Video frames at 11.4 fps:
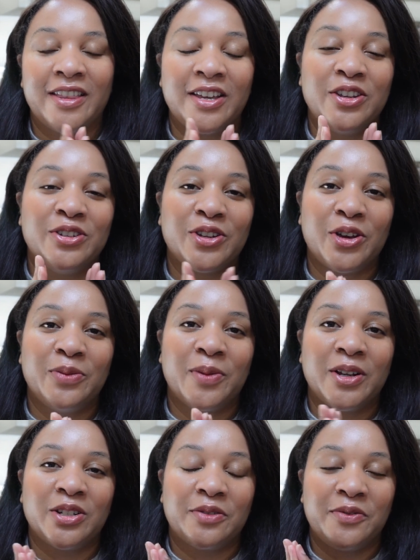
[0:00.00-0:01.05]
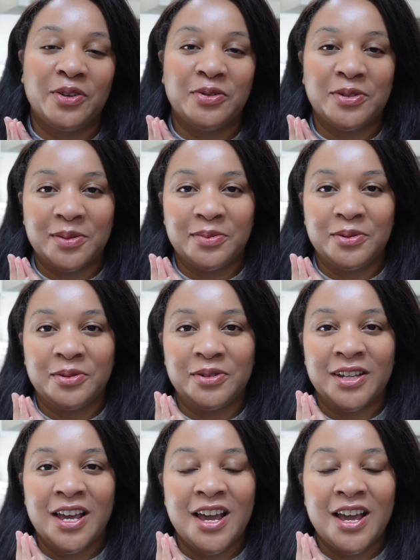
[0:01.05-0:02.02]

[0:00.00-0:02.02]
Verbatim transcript: Thank you so much for your support.